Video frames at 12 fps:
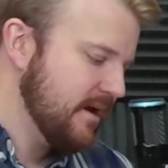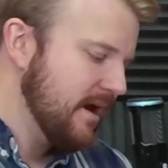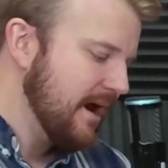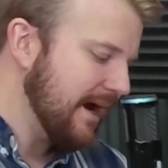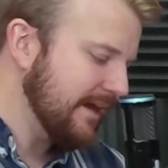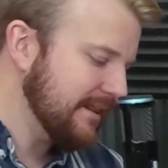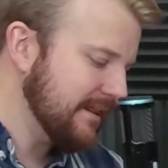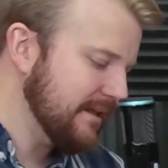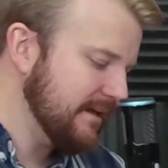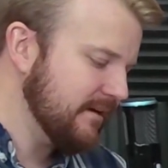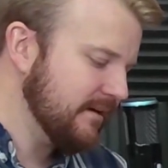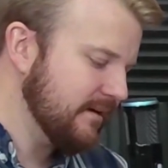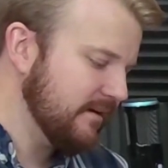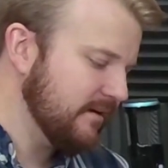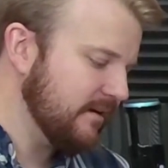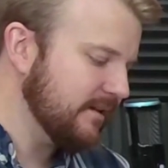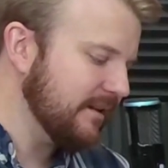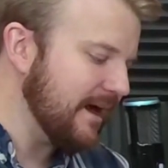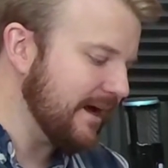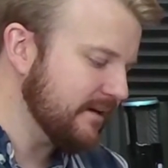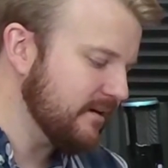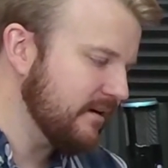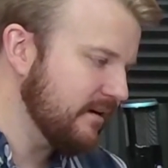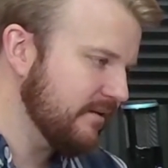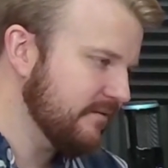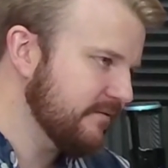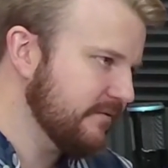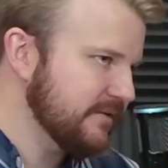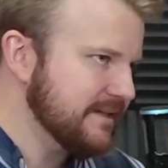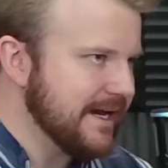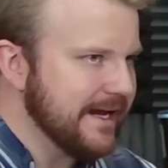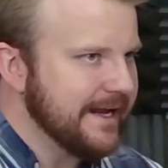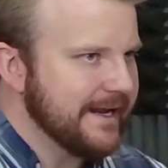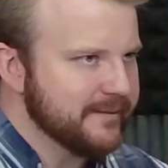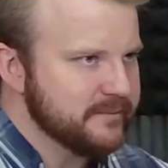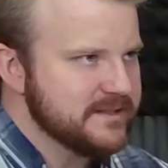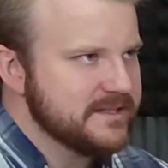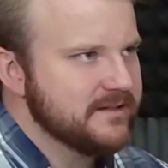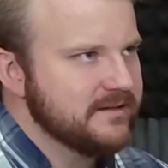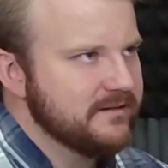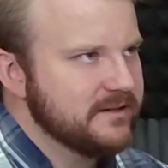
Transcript: I think a lot of times,